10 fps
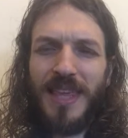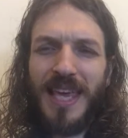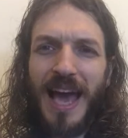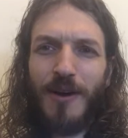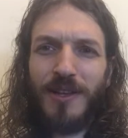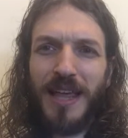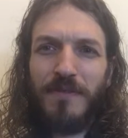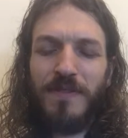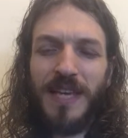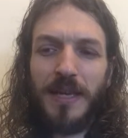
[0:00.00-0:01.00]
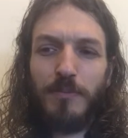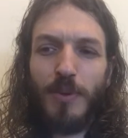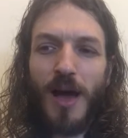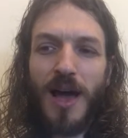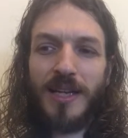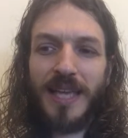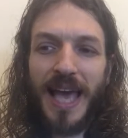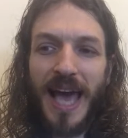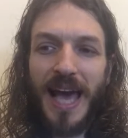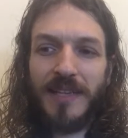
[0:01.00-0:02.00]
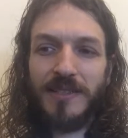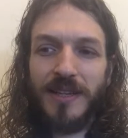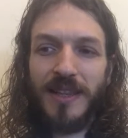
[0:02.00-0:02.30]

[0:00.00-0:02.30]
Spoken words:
Alkaline Vegan podcast,